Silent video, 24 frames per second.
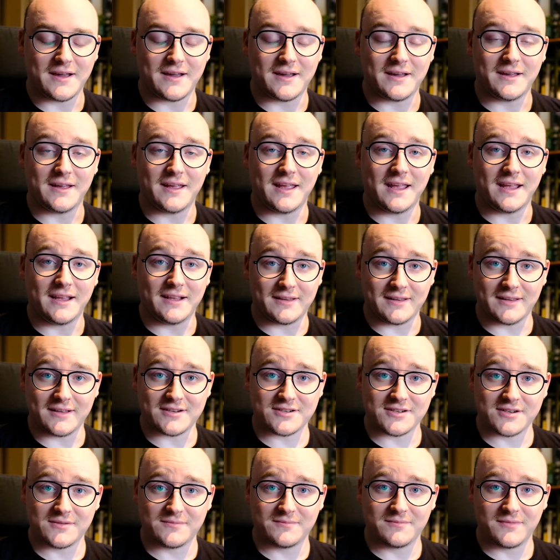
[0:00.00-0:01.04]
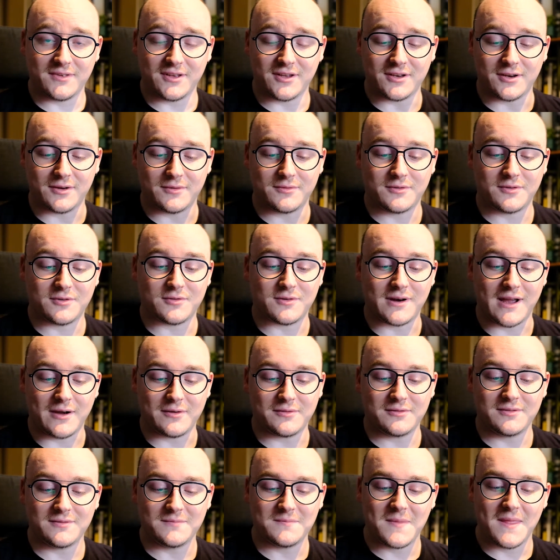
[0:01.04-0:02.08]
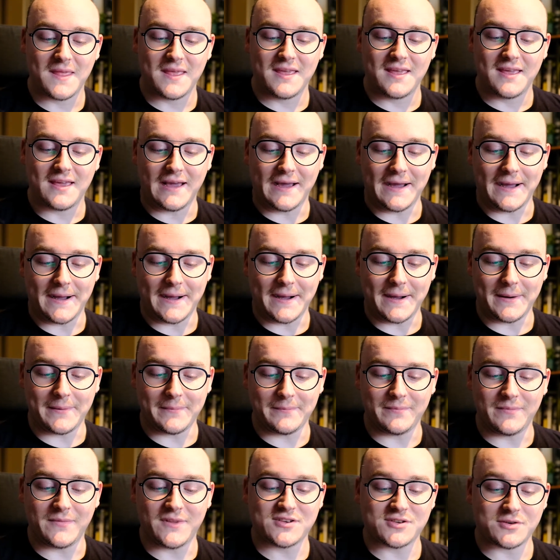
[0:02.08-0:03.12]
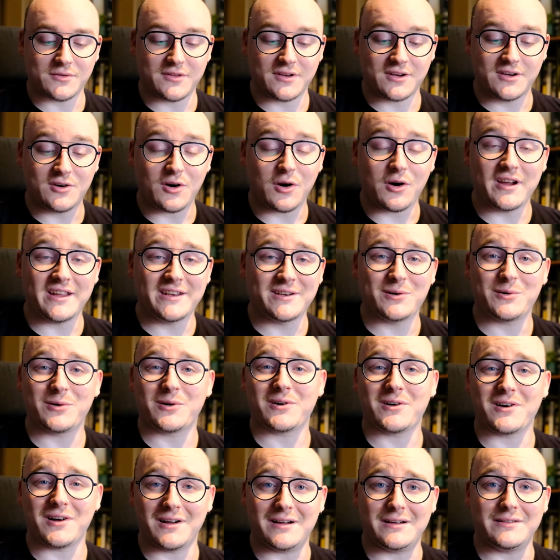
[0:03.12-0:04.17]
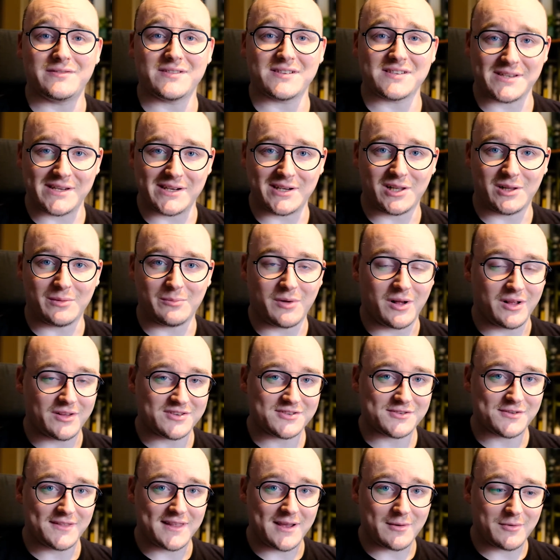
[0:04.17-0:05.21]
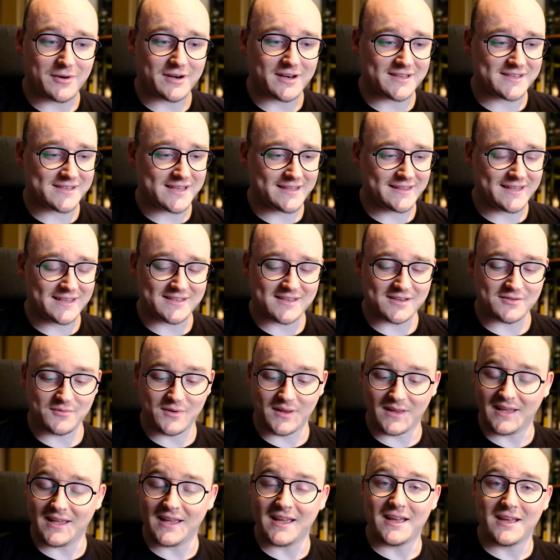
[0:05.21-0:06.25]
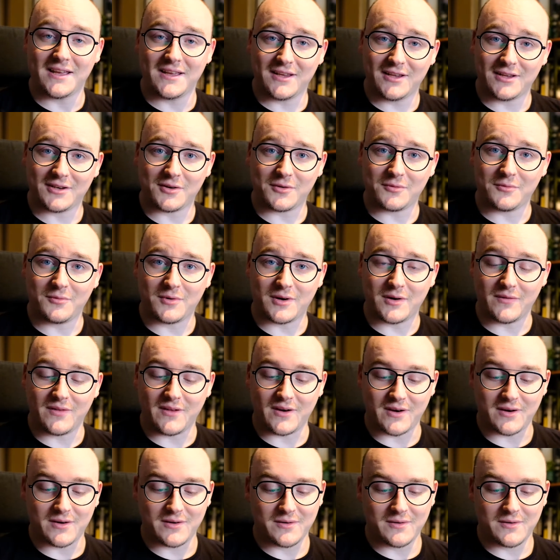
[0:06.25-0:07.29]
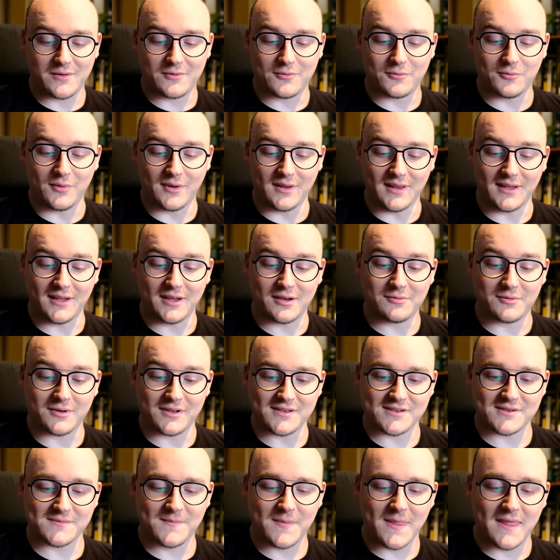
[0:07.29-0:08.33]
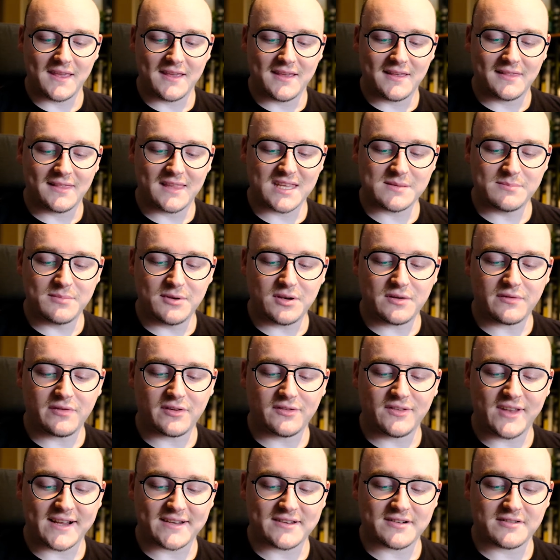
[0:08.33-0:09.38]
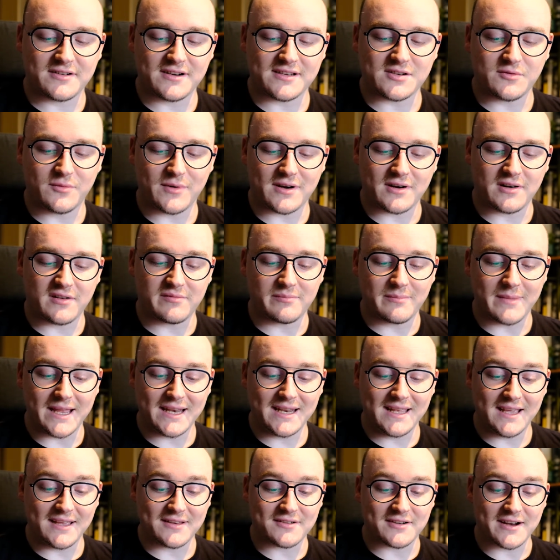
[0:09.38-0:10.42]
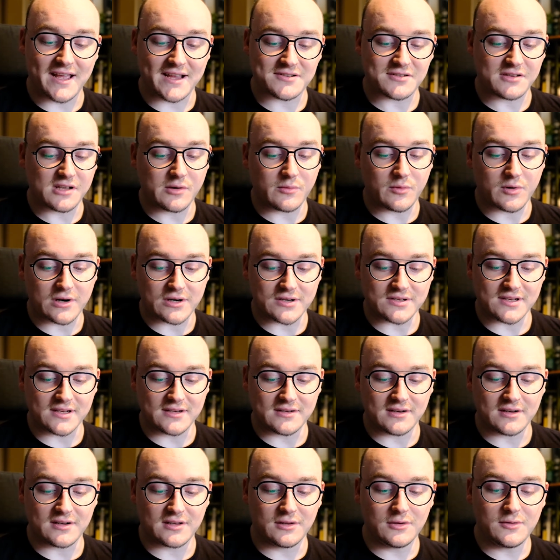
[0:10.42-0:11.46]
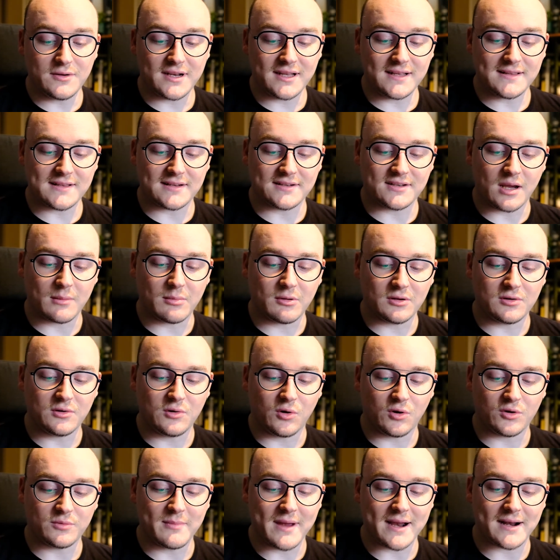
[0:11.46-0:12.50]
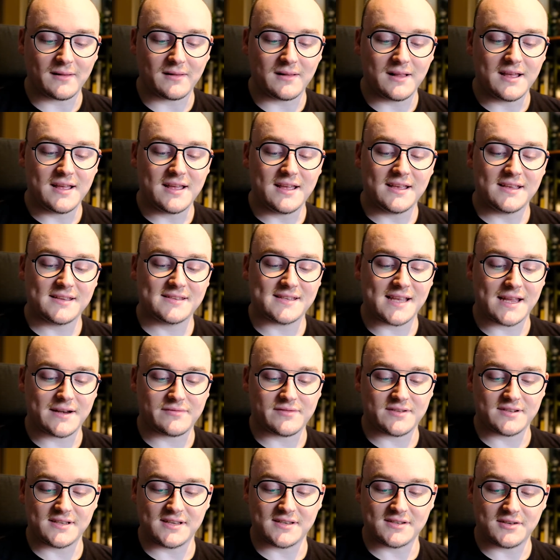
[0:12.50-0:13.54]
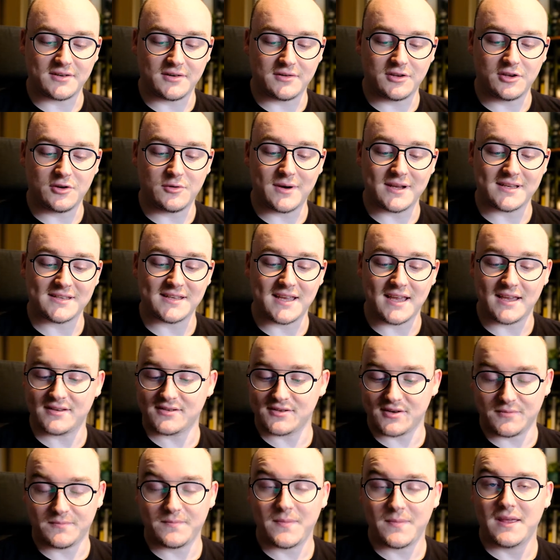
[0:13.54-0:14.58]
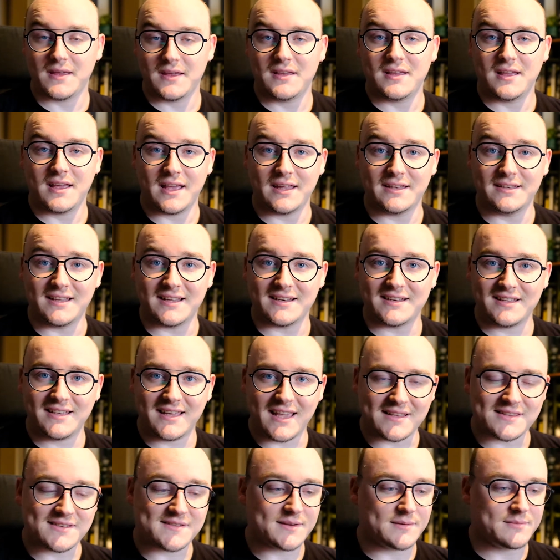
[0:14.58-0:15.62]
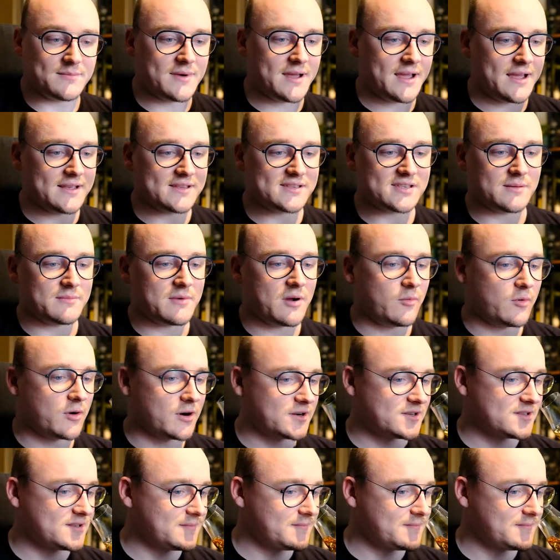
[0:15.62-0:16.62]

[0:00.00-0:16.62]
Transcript: English, crown. So the Kohinoor of single malt. So they want to say this is really one of their really good ones. This beautiful nectar is a winner of many international awards, including the double gold medal San Francisco, USA. So it did get some awards.